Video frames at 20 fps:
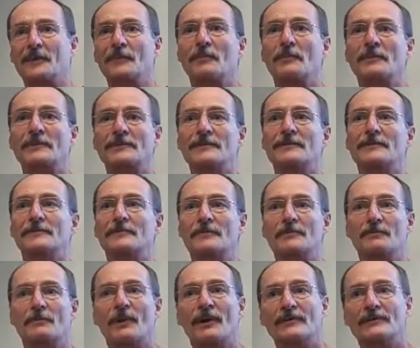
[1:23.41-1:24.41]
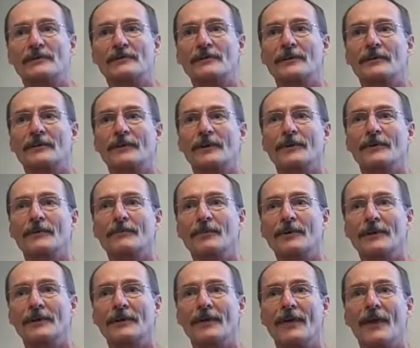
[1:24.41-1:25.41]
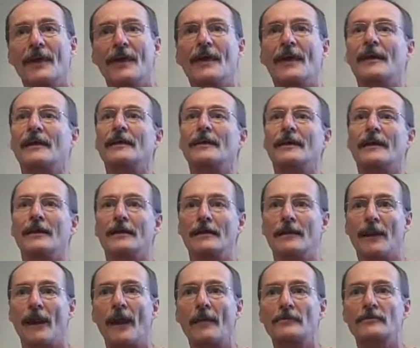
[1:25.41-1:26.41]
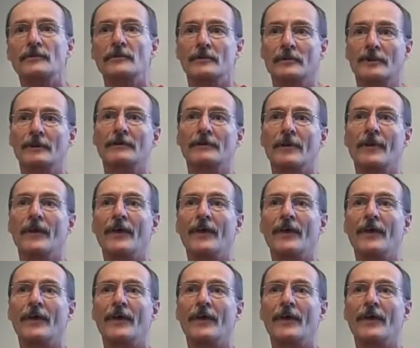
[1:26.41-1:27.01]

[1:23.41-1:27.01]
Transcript: know what my students' responses are going to be, and I can't capture it